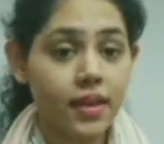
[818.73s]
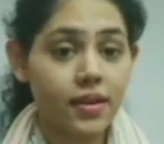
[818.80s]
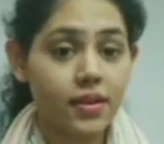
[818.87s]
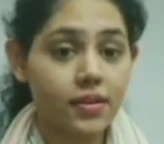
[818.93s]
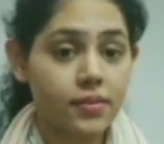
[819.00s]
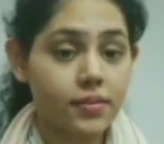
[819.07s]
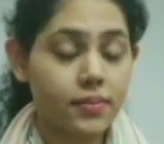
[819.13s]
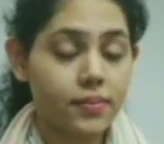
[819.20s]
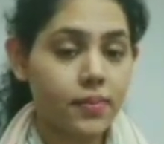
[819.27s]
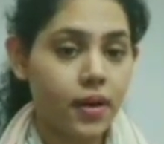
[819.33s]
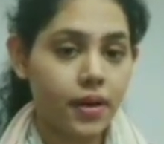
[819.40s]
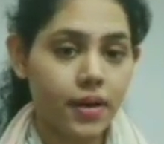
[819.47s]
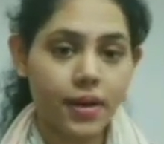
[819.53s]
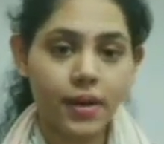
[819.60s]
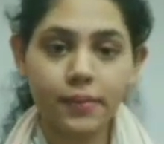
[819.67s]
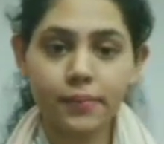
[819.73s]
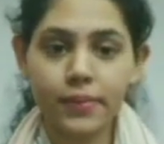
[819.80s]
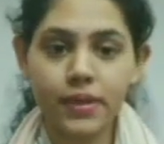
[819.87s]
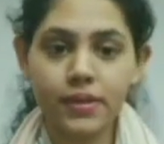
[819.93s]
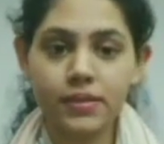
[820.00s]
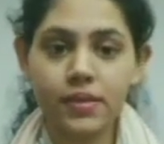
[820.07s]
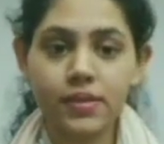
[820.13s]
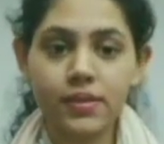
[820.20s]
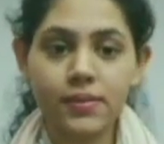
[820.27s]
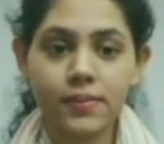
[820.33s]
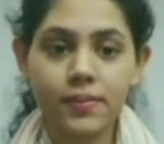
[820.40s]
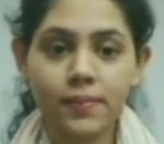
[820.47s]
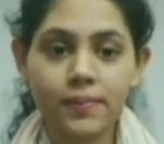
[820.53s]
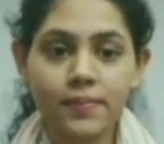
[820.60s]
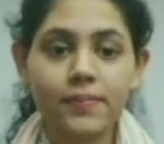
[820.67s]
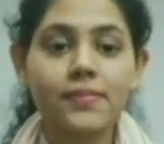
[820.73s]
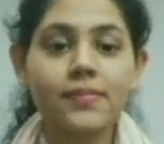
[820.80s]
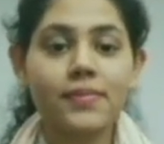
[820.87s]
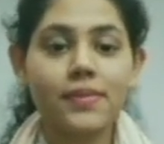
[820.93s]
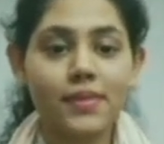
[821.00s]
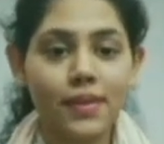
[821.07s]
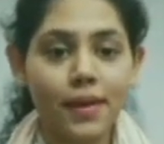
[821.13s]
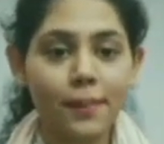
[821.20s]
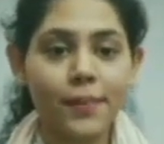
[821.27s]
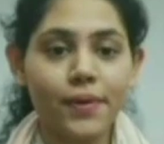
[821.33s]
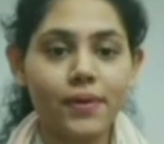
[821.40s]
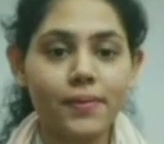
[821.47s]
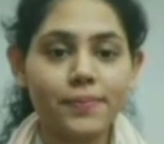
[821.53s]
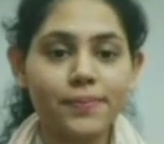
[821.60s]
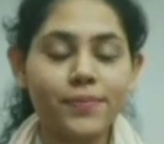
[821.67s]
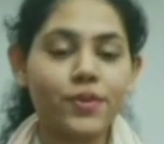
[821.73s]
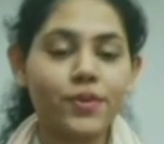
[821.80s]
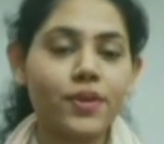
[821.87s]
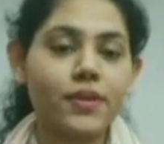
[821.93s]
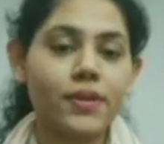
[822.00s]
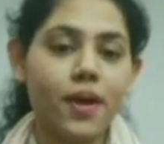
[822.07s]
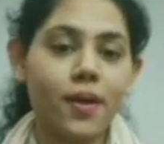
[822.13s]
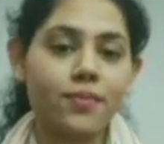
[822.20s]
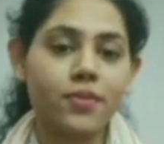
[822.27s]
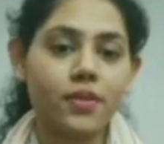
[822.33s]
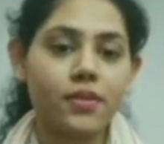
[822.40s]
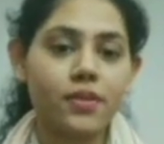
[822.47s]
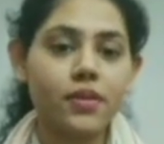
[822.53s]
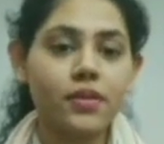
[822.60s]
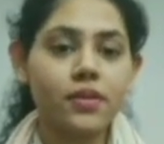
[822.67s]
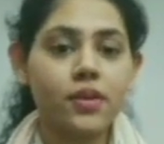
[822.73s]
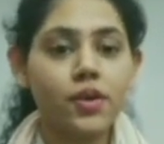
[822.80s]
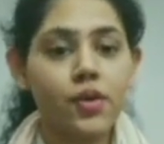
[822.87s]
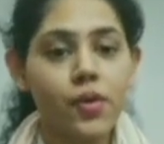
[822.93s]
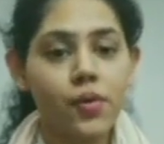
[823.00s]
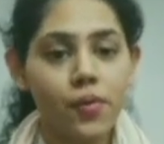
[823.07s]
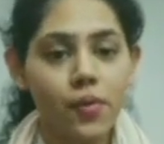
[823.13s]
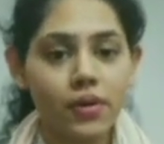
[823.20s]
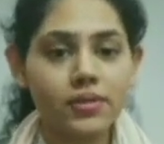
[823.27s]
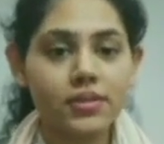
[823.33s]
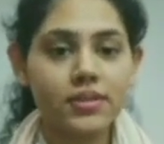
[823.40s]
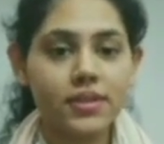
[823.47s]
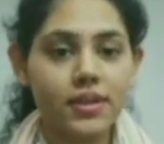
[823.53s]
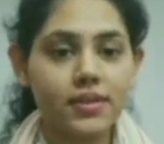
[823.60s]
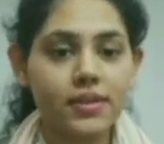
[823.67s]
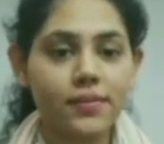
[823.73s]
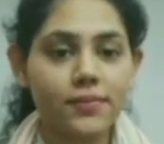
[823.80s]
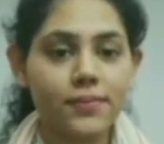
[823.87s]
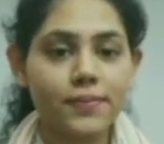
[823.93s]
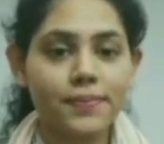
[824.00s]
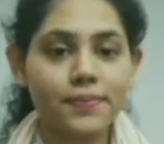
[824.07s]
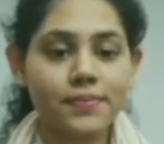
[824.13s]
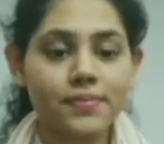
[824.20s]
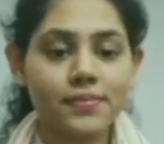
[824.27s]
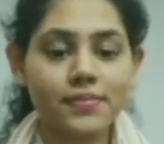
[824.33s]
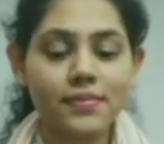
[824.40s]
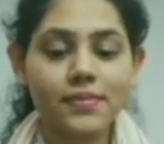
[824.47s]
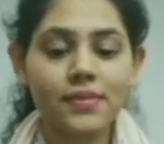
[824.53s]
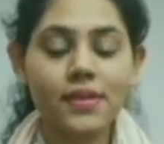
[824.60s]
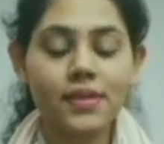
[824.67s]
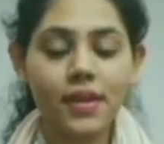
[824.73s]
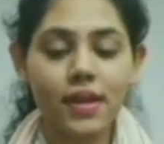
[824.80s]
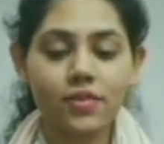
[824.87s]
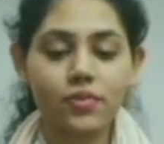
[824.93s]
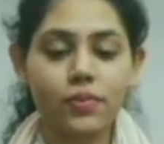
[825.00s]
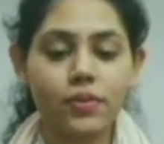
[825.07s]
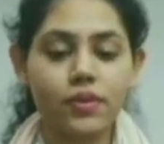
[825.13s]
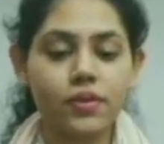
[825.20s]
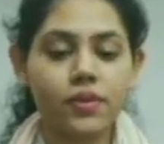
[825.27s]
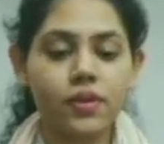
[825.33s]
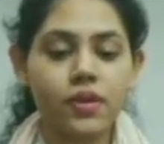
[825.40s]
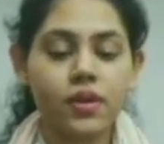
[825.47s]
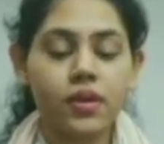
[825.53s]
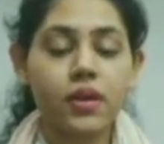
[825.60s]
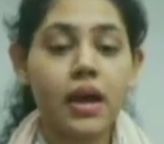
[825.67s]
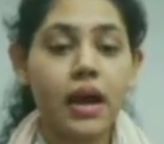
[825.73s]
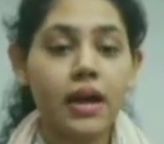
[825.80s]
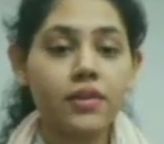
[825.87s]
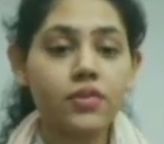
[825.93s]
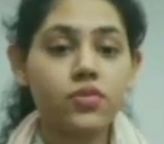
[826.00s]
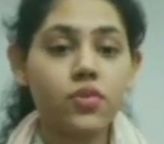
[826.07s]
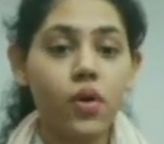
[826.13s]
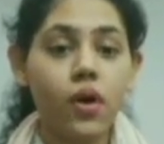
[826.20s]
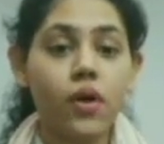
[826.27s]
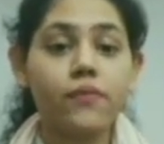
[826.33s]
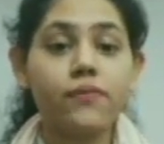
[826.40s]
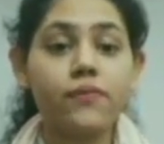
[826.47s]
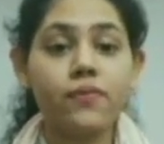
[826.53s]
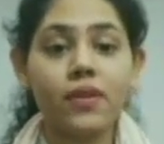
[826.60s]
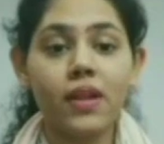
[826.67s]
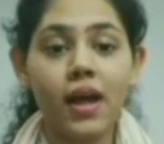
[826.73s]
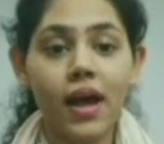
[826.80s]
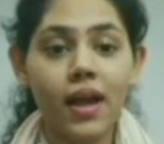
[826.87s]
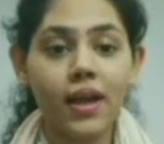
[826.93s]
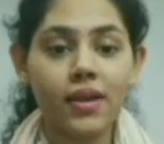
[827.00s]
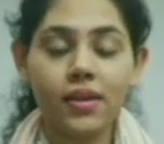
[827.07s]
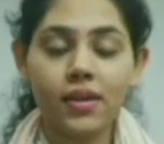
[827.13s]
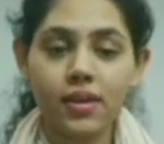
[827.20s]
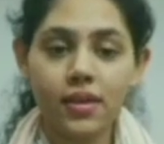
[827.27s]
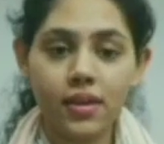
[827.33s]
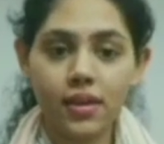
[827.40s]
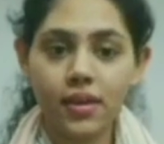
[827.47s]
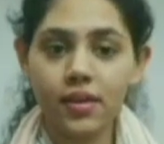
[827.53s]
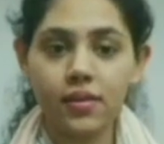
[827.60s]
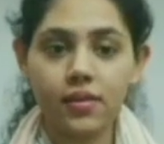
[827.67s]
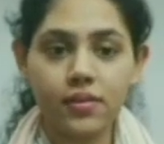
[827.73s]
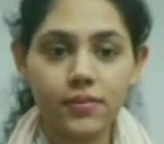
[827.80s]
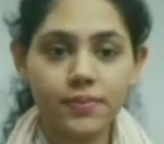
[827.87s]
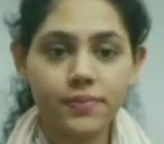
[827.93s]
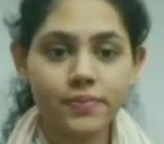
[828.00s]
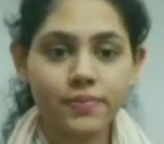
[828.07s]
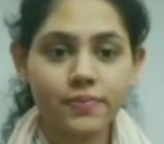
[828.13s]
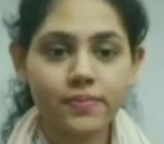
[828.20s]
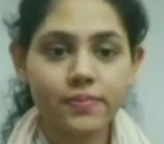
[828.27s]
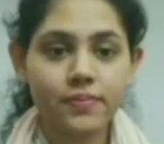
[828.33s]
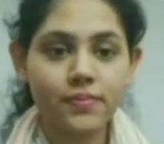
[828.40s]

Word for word: Second, again being the number. So it comes in the quantitative. The next one. I saw a flying eagle.